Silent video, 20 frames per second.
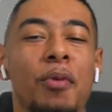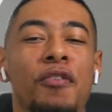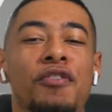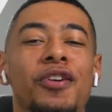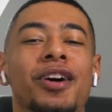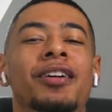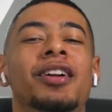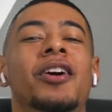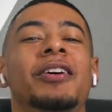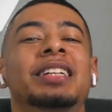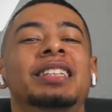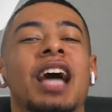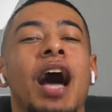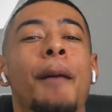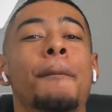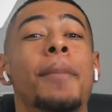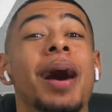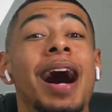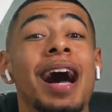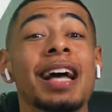but for real though, is that
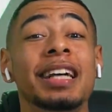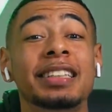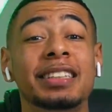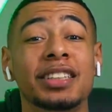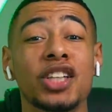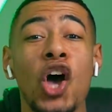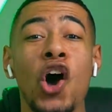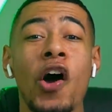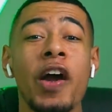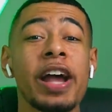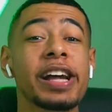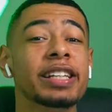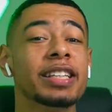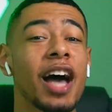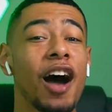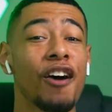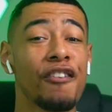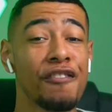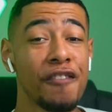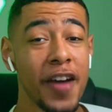a pass or is
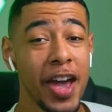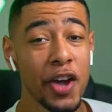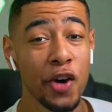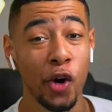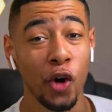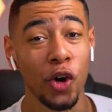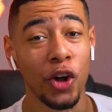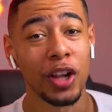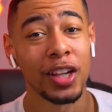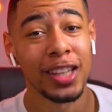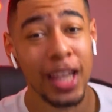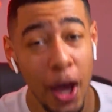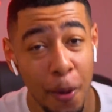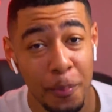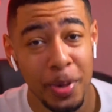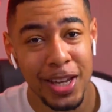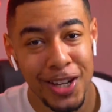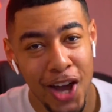that a fail? Let me